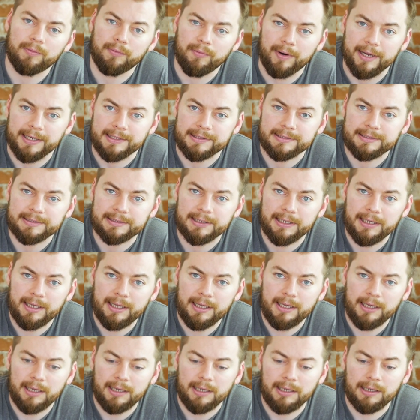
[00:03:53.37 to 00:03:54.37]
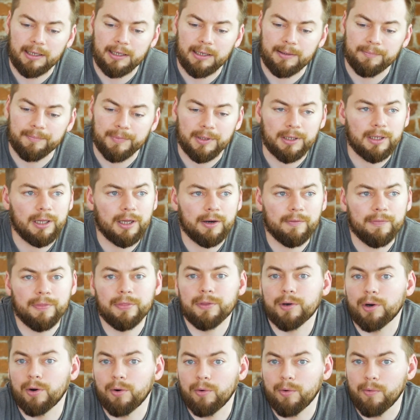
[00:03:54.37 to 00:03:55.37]
of waste, a lot
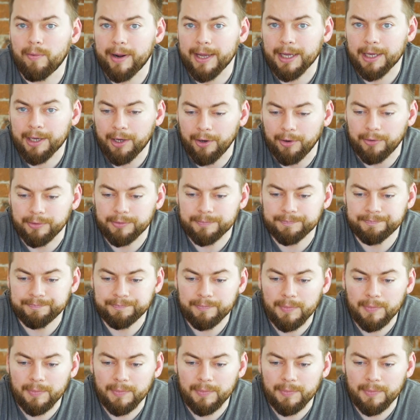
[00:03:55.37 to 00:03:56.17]
of throwaway code.